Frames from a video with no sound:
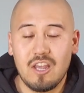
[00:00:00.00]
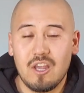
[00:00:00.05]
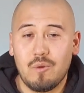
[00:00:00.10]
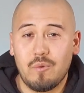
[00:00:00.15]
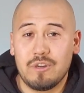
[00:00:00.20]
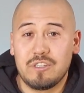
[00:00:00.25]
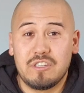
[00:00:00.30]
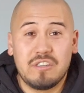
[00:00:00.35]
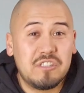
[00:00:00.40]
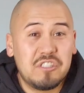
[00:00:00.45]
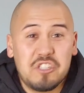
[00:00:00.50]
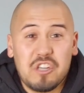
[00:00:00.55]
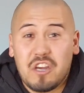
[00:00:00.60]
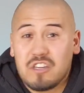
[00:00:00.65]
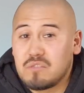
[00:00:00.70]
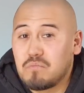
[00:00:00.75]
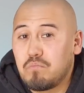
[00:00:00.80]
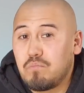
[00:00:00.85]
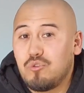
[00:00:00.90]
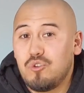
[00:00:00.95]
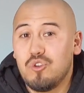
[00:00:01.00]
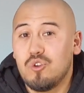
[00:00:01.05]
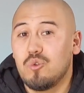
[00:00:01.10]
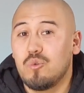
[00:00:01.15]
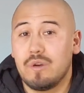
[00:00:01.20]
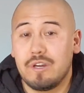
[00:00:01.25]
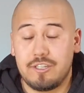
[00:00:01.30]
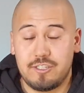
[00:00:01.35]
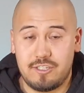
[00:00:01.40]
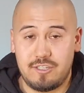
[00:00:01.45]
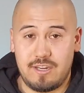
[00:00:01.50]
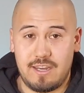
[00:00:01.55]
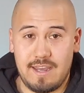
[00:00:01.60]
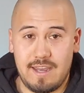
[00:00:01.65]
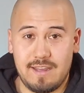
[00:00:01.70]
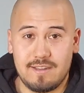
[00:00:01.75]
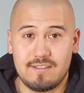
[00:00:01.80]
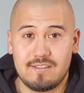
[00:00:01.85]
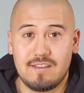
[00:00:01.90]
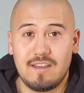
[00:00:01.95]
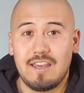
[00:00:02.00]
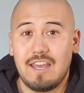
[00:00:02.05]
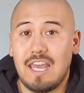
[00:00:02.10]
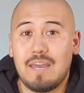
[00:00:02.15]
which is just pure chance,